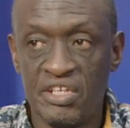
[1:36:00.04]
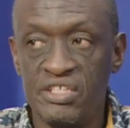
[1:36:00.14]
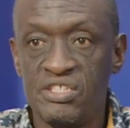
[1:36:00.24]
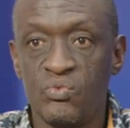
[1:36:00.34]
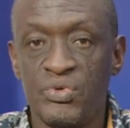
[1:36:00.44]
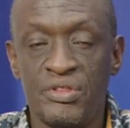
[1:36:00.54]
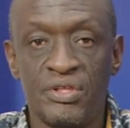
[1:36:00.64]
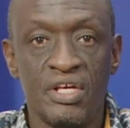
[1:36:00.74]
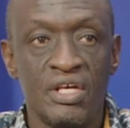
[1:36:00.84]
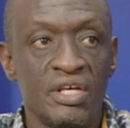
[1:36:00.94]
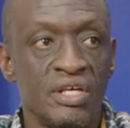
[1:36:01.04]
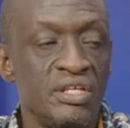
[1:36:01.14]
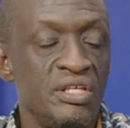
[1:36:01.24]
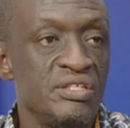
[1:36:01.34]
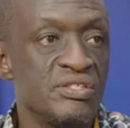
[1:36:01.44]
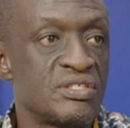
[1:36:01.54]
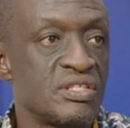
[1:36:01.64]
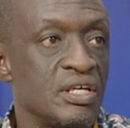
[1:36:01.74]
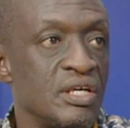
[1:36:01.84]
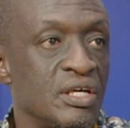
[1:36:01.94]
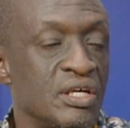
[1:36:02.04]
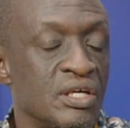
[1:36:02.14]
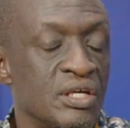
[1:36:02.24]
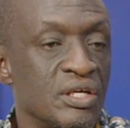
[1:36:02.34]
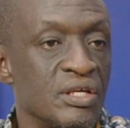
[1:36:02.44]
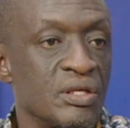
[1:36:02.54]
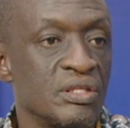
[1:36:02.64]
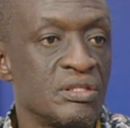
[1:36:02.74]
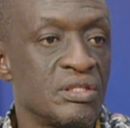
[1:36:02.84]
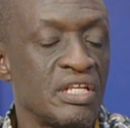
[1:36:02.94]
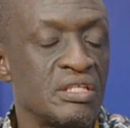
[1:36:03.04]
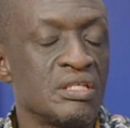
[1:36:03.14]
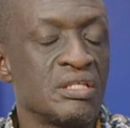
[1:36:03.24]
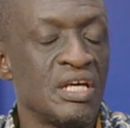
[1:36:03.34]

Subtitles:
engaging with is that